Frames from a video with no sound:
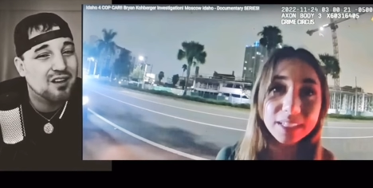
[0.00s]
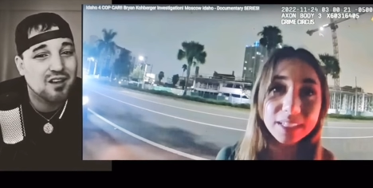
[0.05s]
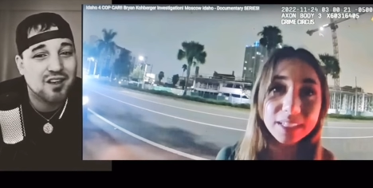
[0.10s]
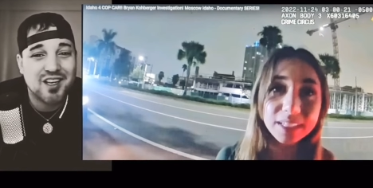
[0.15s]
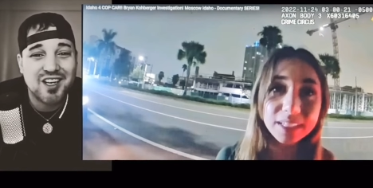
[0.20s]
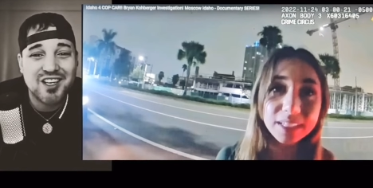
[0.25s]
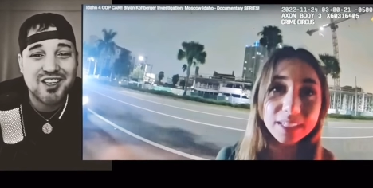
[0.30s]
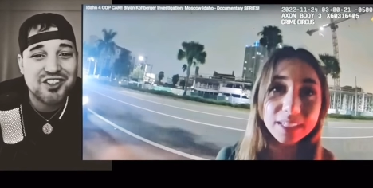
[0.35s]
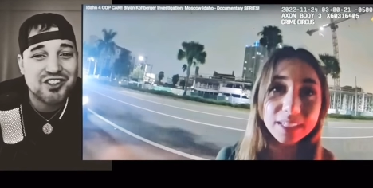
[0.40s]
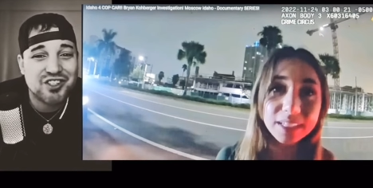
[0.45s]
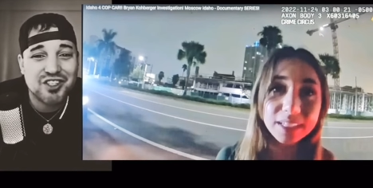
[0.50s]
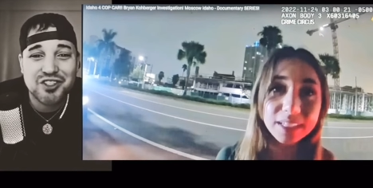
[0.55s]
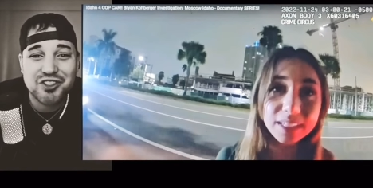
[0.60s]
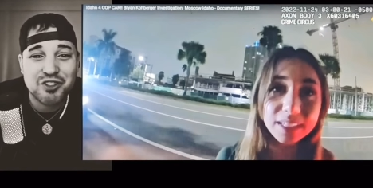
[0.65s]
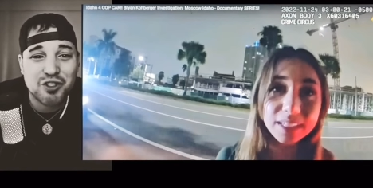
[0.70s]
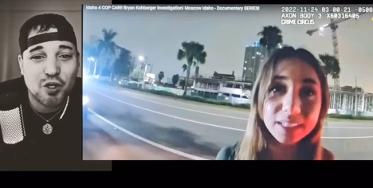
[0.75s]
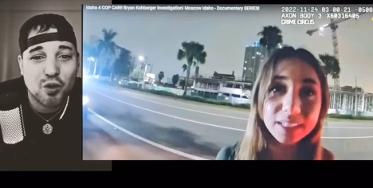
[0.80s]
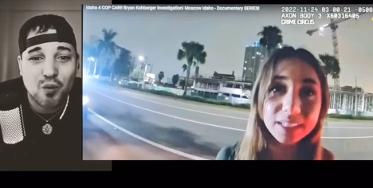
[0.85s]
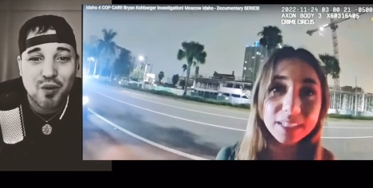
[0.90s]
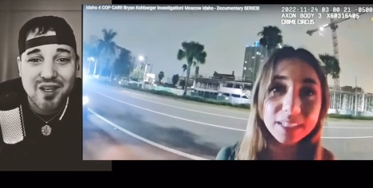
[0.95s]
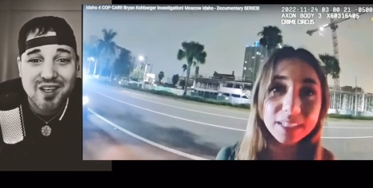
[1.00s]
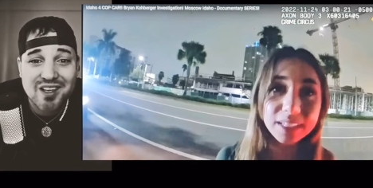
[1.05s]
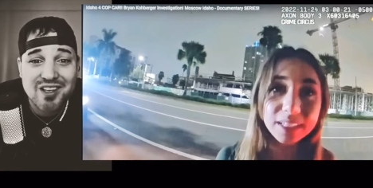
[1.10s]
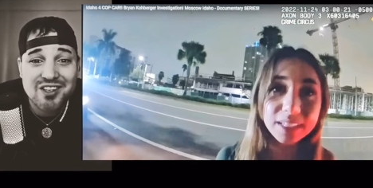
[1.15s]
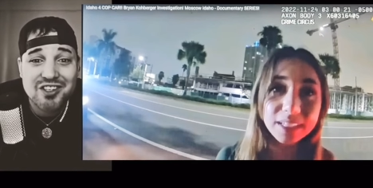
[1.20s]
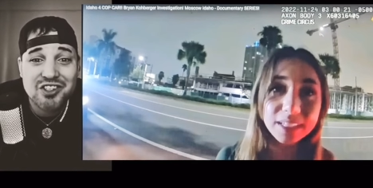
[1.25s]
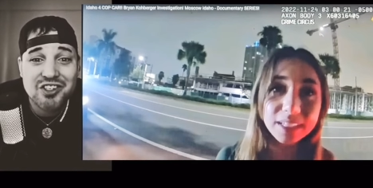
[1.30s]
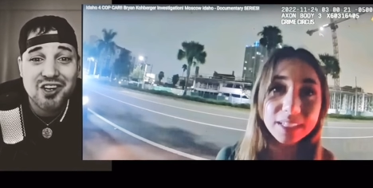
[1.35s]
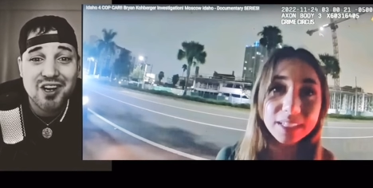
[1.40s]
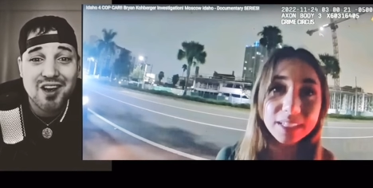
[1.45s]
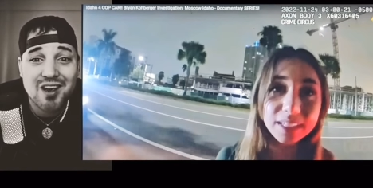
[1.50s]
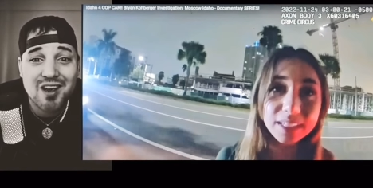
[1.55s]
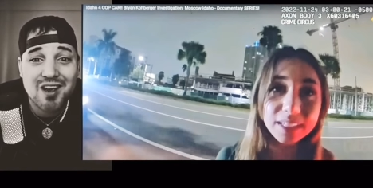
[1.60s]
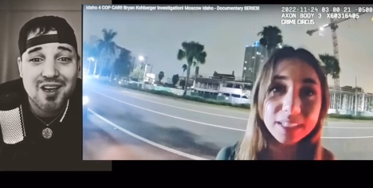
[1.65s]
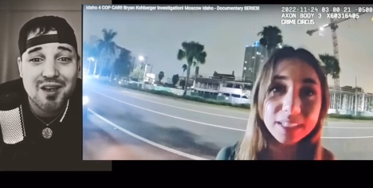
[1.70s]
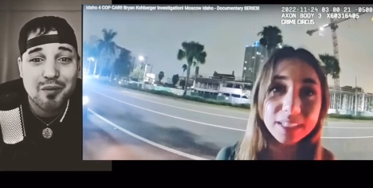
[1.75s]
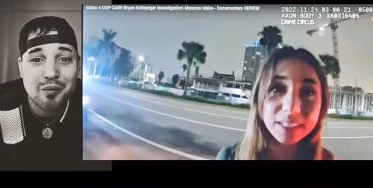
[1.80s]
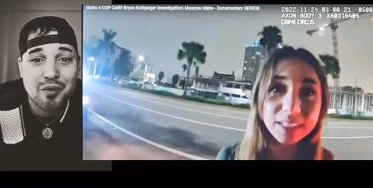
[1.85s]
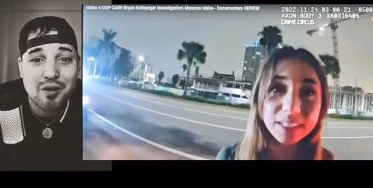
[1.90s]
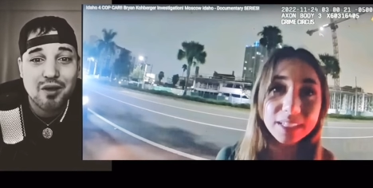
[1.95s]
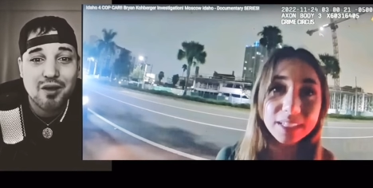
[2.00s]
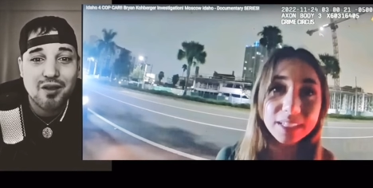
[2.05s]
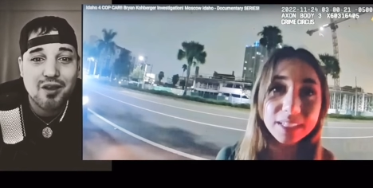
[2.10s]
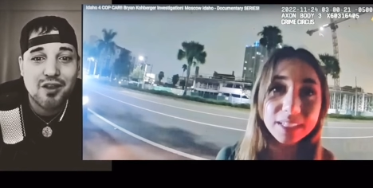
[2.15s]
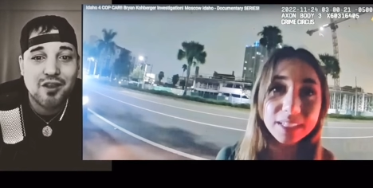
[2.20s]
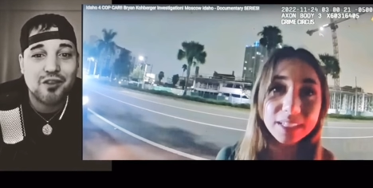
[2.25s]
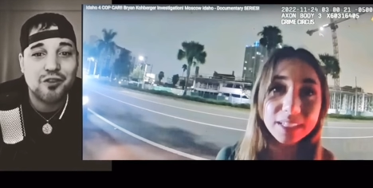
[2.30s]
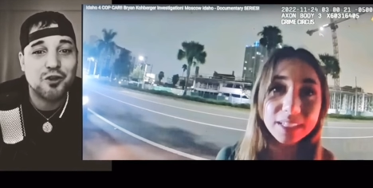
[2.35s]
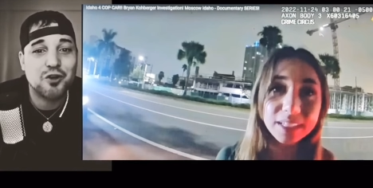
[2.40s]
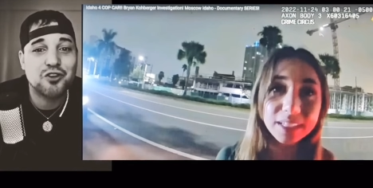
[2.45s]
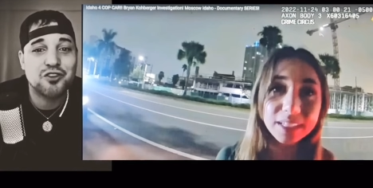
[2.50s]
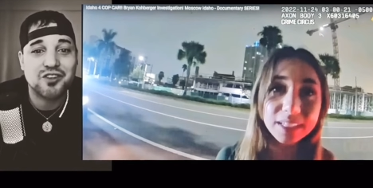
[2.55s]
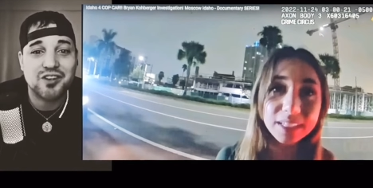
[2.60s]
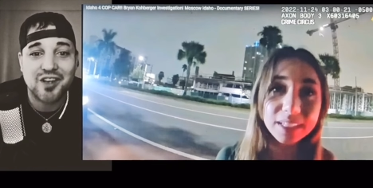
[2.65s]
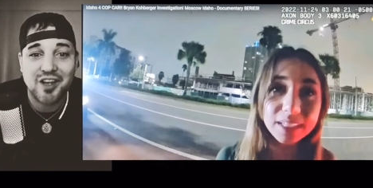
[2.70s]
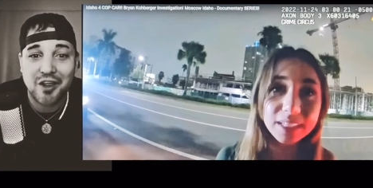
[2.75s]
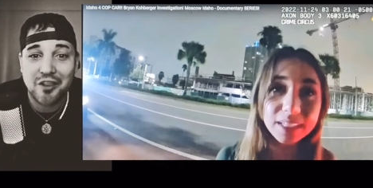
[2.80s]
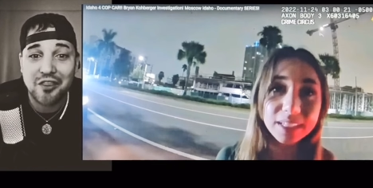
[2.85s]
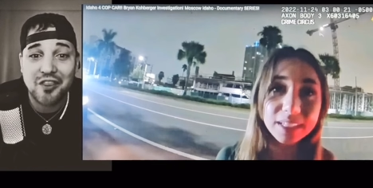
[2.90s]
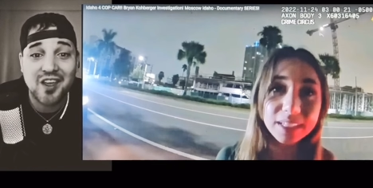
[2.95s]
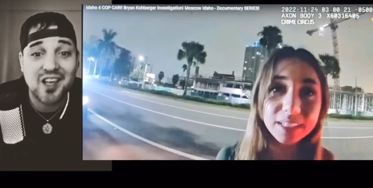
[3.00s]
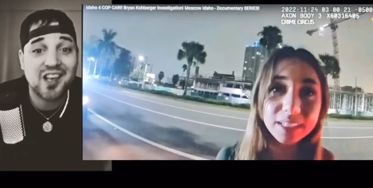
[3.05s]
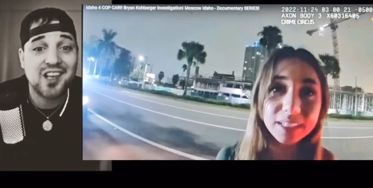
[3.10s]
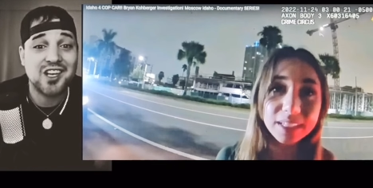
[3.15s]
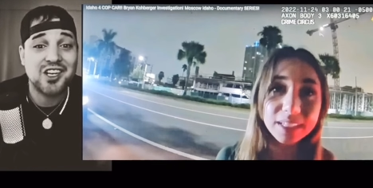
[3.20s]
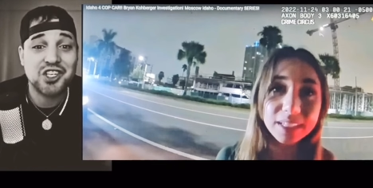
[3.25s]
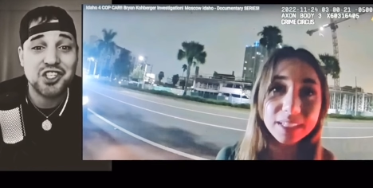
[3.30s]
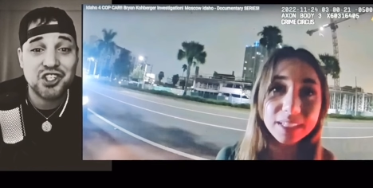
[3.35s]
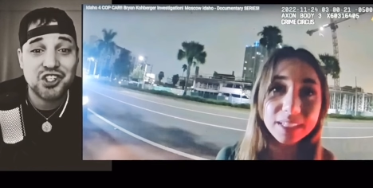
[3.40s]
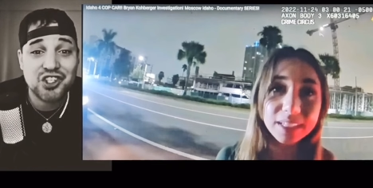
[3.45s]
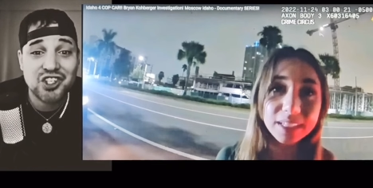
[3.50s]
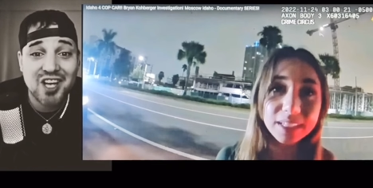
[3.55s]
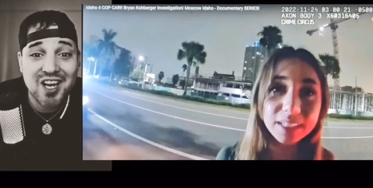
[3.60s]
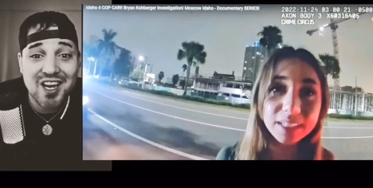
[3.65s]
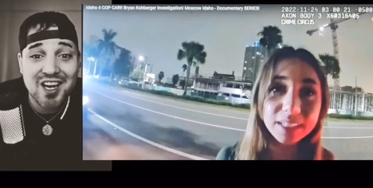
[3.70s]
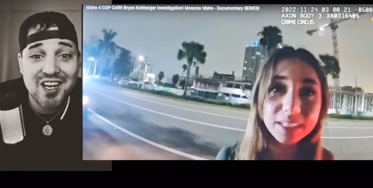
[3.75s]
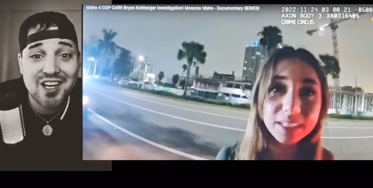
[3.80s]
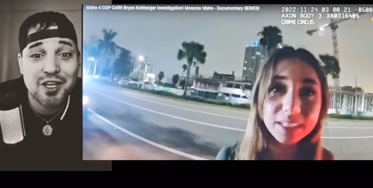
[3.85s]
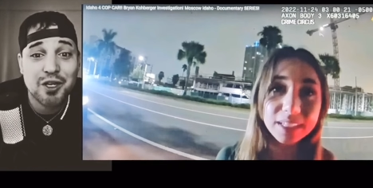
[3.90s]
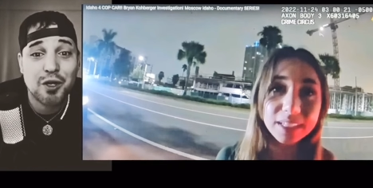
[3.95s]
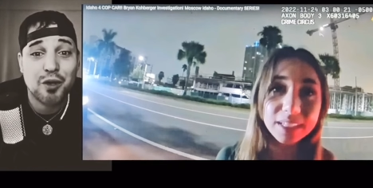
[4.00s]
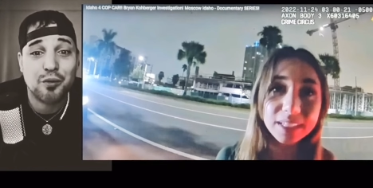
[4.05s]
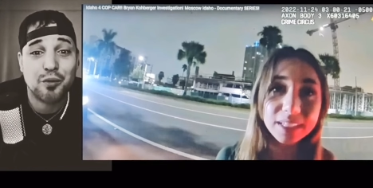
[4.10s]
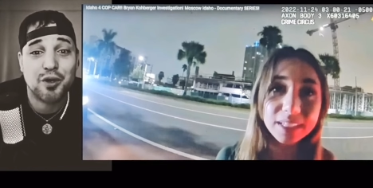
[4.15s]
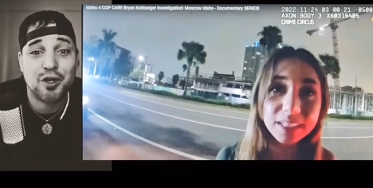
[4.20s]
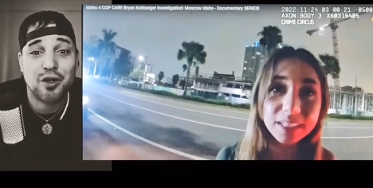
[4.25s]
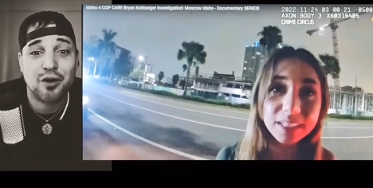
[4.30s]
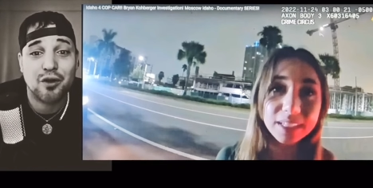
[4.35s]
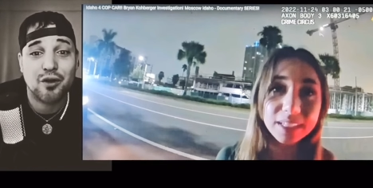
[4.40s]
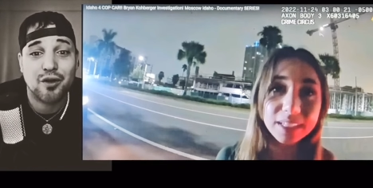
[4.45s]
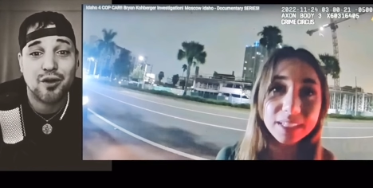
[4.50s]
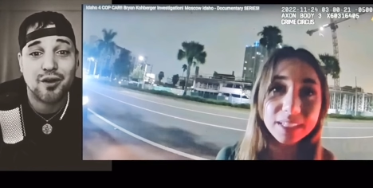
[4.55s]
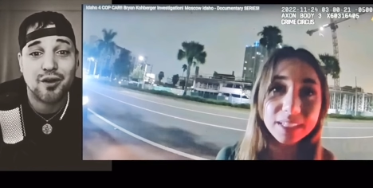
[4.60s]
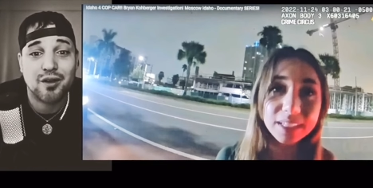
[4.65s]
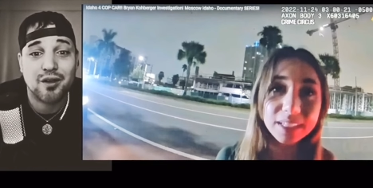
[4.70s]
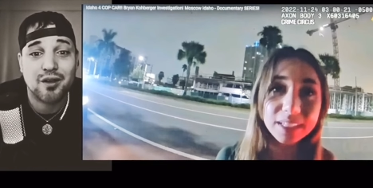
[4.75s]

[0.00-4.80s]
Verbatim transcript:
Speaker 1: He's just doing his job. There's nothing shady going on.